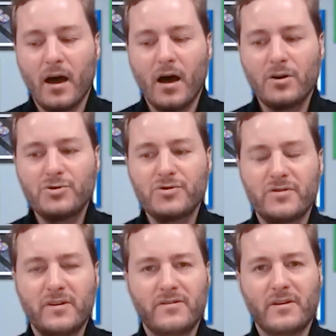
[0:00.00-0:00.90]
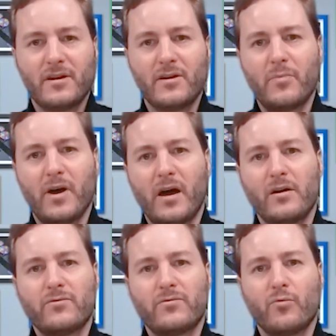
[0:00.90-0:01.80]
How should they think
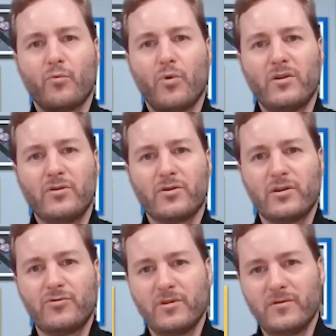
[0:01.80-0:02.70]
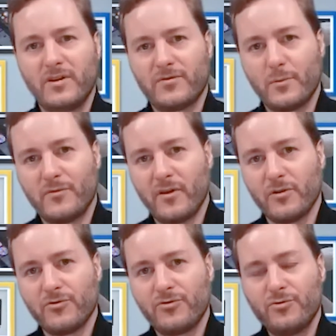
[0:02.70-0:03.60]
about when you're going to invest from
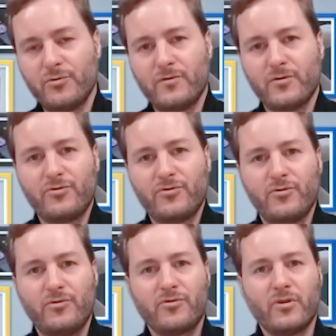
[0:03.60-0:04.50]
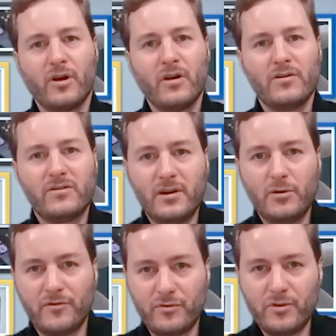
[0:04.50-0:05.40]
fund 2 versus still
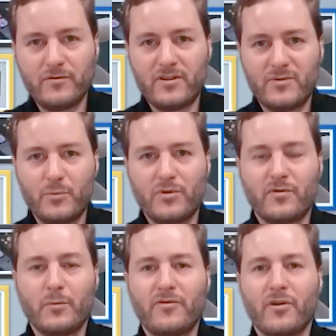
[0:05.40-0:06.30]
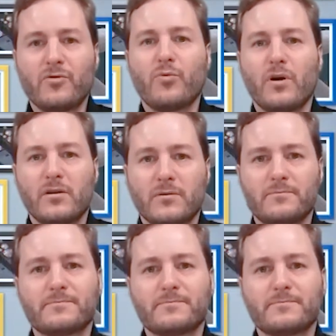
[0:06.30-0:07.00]
a few investments from fund 1?